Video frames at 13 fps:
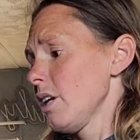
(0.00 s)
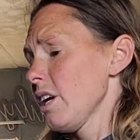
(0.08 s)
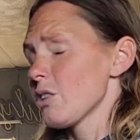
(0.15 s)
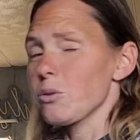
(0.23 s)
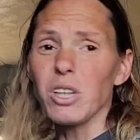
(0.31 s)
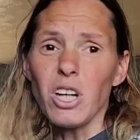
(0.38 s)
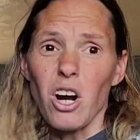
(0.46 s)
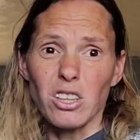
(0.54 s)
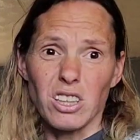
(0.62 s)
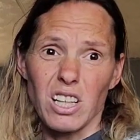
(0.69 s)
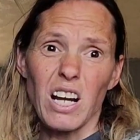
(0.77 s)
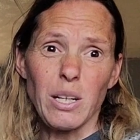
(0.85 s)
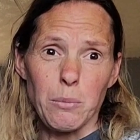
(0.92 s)
it's really hard to
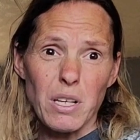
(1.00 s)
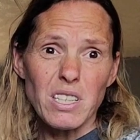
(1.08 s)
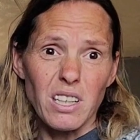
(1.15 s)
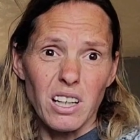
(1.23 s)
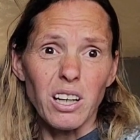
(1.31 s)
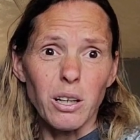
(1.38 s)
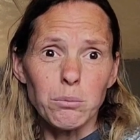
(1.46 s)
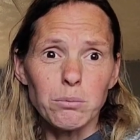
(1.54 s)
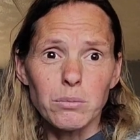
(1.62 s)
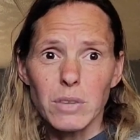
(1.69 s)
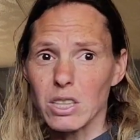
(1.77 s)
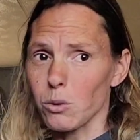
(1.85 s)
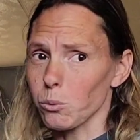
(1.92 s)
kind of mess it up.
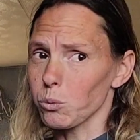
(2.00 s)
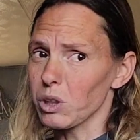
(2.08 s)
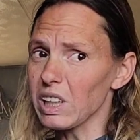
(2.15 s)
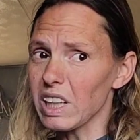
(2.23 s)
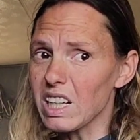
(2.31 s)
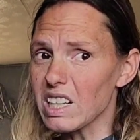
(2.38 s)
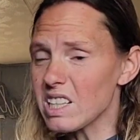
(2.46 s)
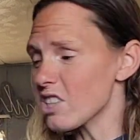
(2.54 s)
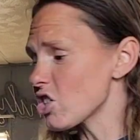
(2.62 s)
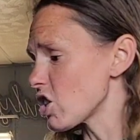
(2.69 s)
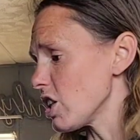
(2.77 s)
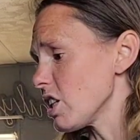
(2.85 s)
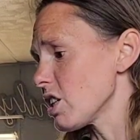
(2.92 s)
It's a really easy
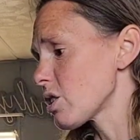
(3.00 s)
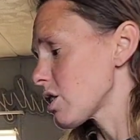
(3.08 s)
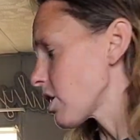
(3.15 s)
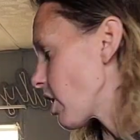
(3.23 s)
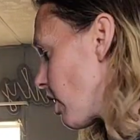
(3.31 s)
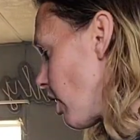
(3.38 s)
cheese.